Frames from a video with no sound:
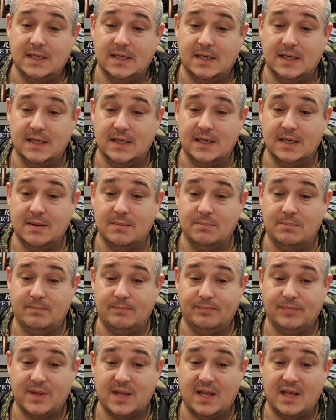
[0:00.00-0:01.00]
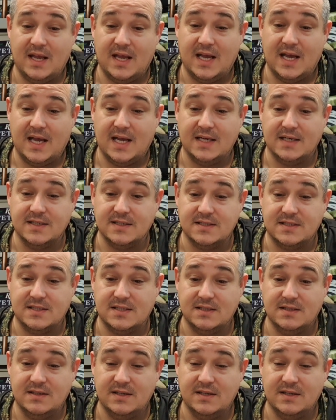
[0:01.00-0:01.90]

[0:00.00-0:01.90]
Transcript: And